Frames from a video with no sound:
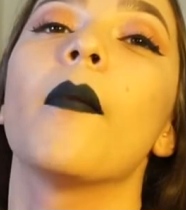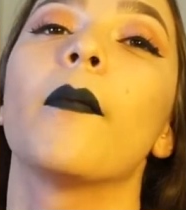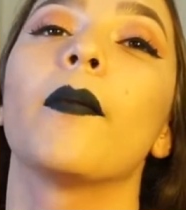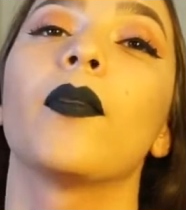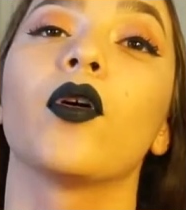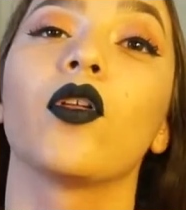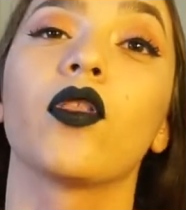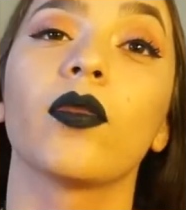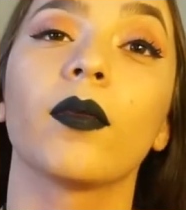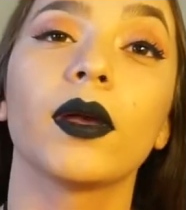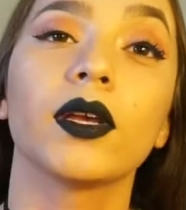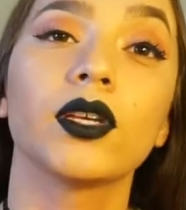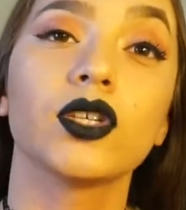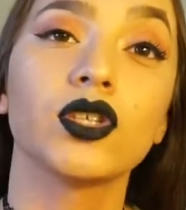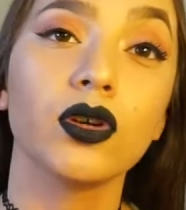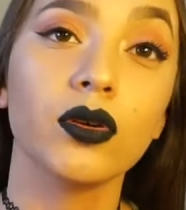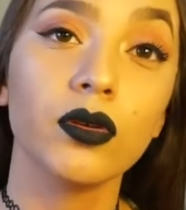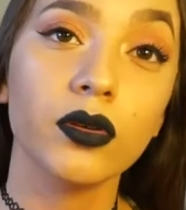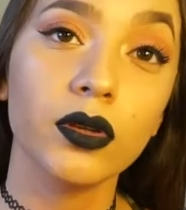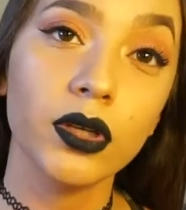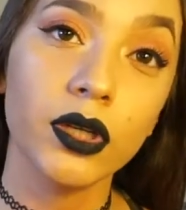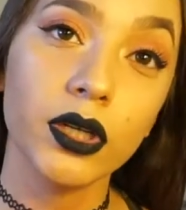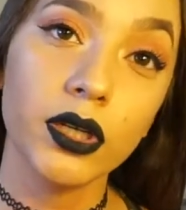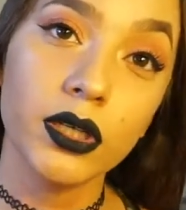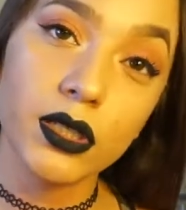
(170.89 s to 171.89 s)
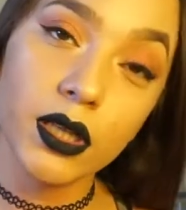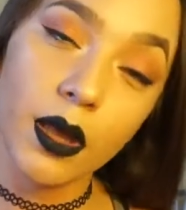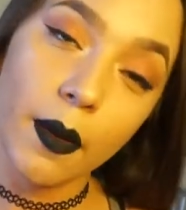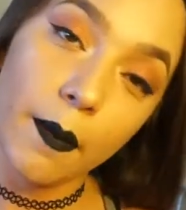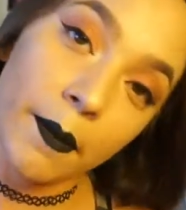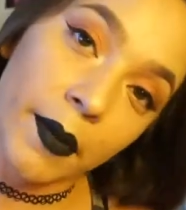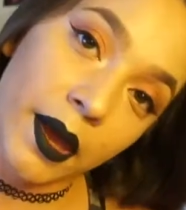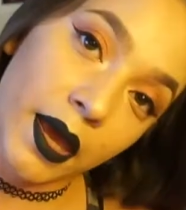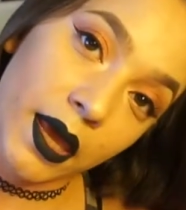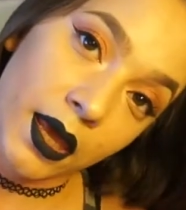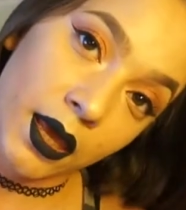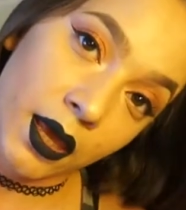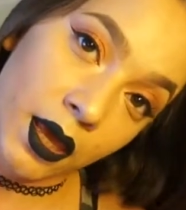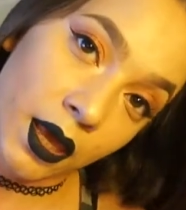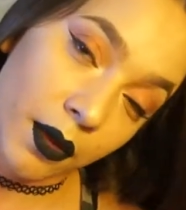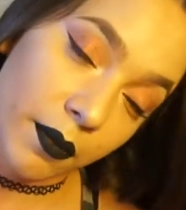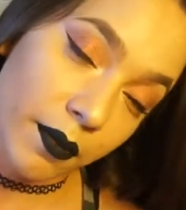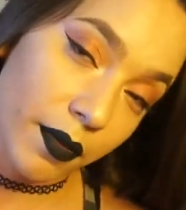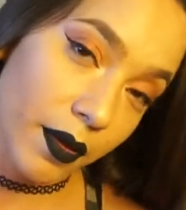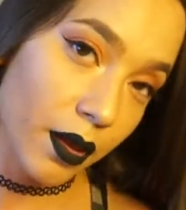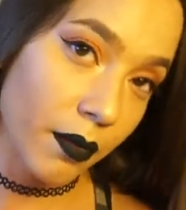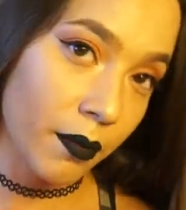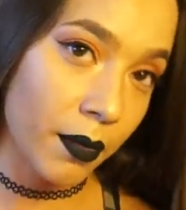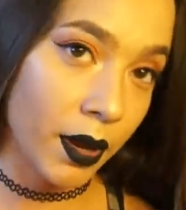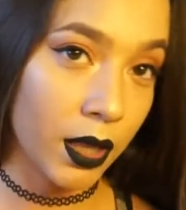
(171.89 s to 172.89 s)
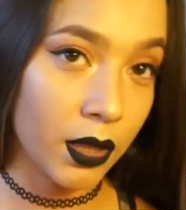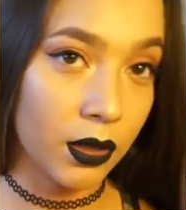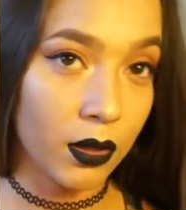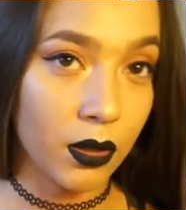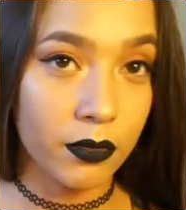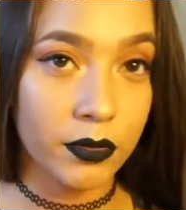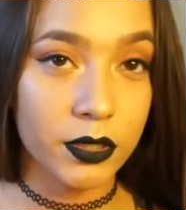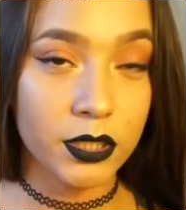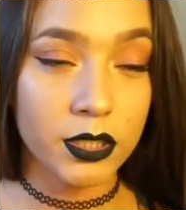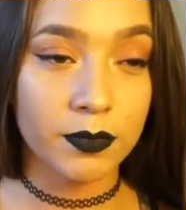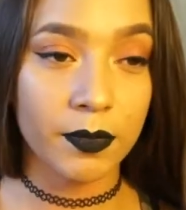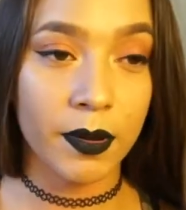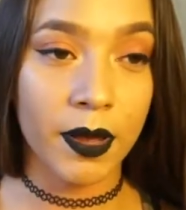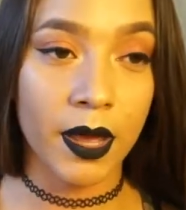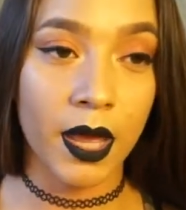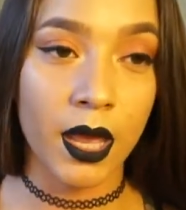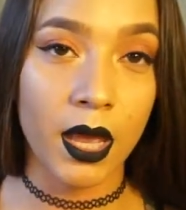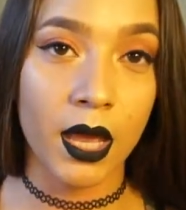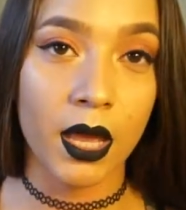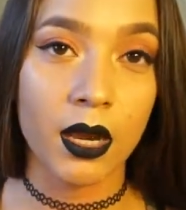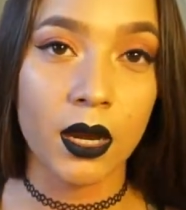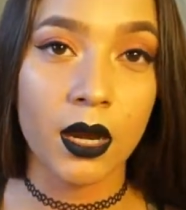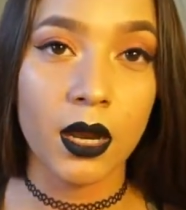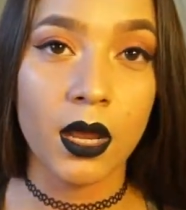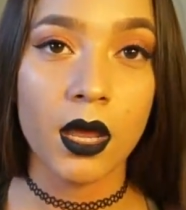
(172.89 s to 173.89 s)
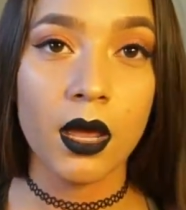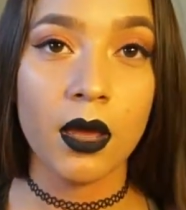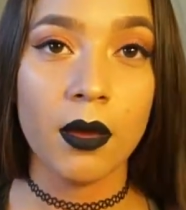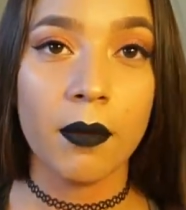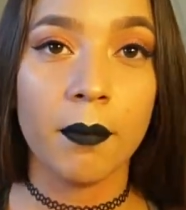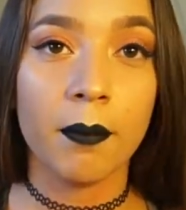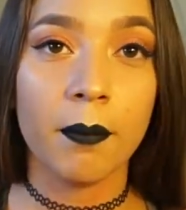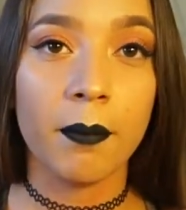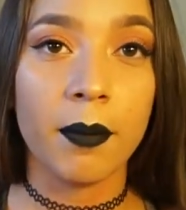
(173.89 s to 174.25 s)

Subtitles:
on both my shoulders, my hip, my lower spine,